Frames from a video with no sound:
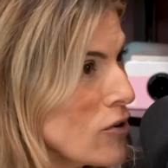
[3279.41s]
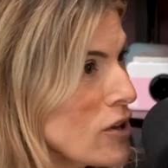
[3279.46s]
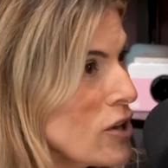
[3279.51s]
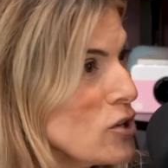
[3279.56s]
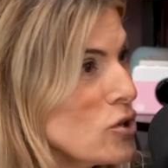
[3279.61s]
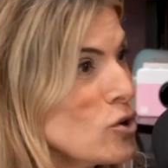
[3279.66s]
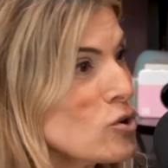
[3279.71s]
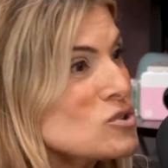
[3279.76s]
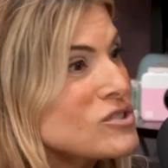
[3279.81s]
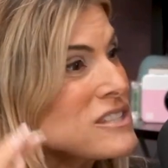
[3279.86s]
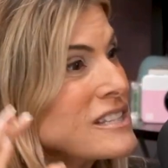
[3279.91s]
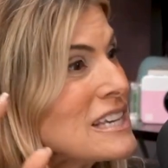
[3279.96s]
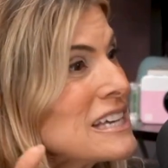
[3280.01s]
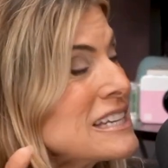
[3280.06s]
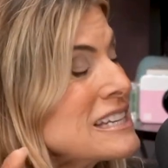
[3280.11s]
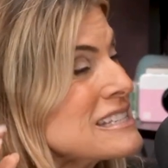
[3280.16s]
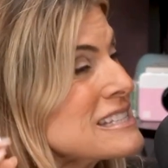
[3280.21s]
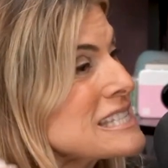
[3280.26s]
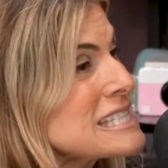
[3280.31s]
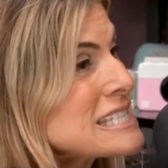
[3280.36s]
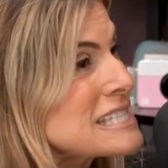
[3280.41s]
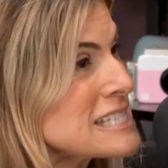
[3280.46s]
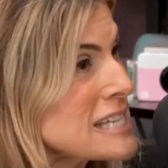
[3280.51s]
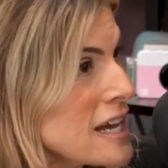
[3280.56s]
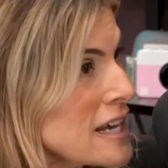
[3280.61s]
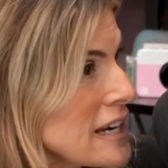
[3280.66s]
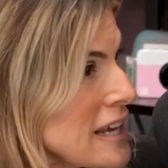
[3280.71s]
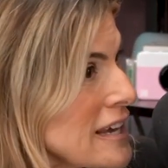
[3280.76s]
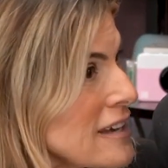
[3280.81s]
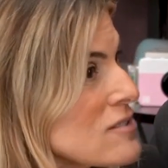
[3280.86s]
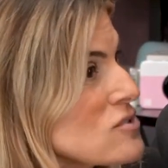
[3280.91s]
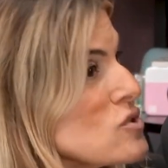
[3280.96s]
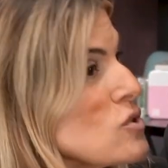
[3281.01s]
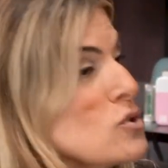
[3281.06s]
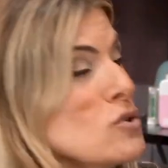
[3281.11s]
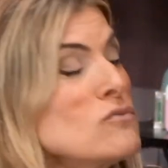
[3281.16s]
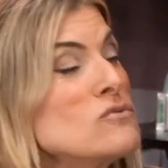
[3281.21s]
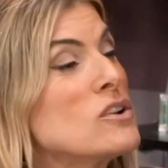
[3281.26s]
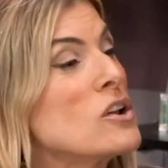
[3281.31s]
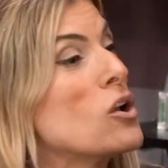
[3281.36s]
Your skin is stunning. So
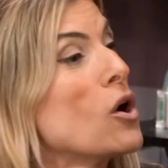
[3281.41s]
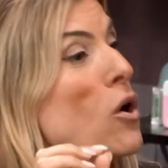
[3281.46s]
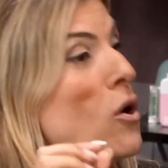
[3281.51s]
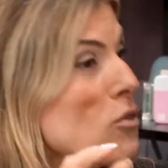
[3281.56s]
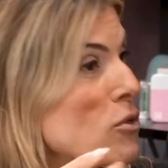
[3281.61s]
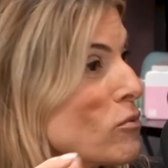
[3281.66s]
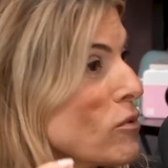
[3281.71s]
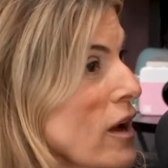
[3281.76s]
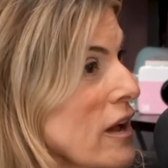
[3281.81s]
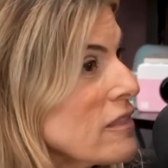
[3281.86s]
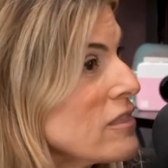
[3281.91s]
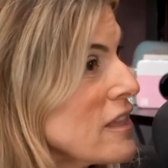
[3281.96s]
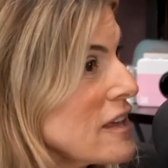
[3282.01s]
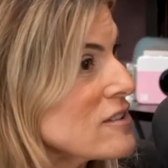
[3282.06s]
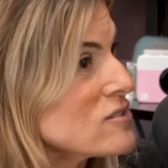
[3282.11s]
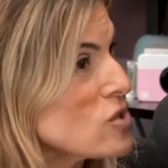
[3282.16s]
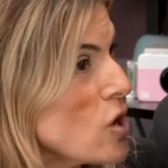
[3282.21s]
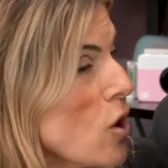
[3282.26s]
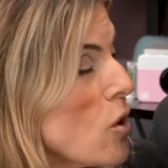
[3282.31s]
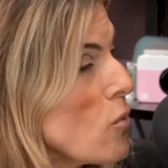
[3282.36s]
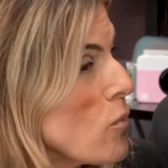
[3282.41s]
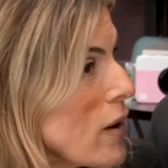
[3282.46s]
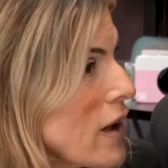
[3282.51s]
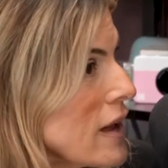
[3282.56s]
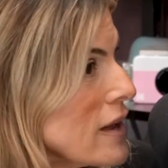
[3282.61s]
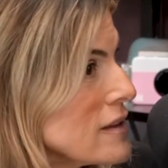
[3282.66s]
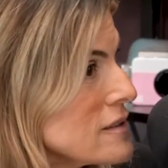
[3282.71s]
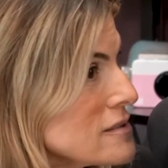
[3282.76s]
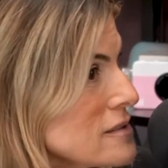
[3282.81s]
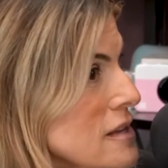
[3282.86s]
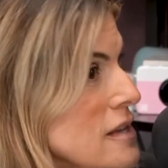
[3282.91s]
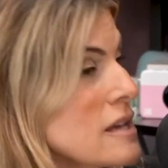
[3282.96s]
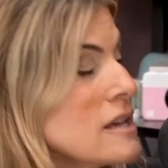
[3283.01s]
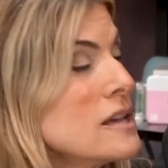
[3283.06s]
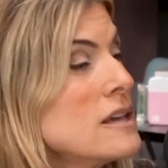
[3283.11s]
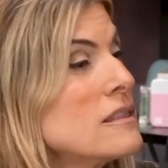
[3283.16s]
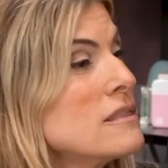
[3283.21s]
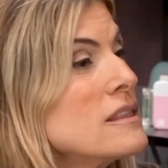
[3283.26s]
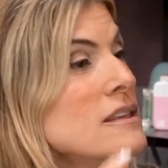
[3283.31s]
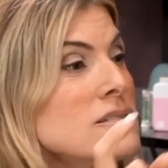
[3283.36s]
you've done all the right things always.
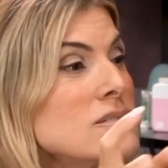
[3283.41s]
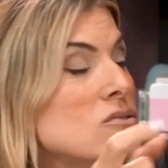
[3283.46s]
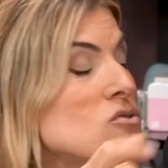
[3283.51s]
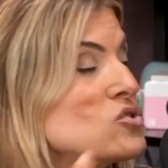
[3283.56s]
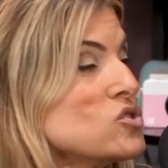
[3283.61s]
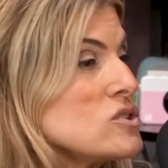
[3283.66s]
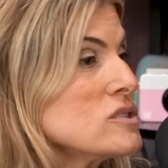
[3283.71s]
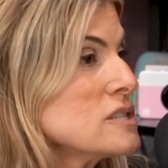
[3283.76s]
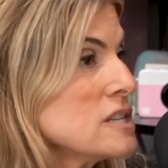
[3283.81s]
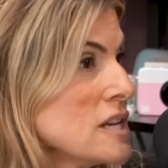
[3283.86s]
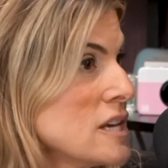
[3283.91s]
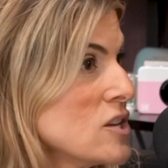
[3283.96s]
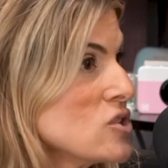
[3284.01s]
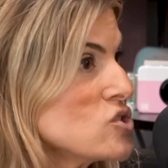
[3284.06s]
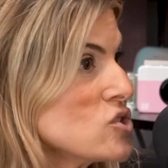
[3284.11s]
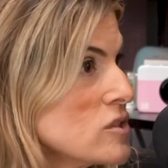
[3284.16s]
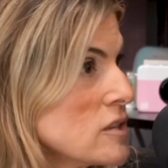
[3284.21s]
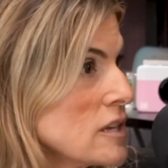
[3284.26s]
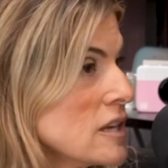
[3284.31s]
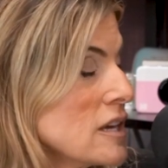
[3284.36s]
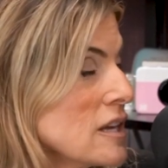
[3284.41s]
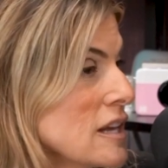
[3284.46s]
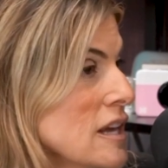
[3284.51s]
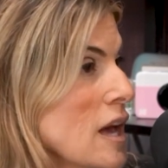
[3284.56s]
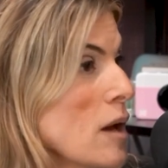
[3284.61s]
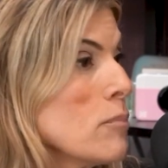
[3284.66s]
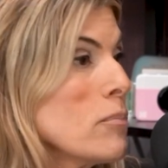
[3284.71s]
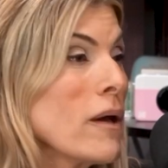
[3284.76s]
This is just a hitch in the giddy up.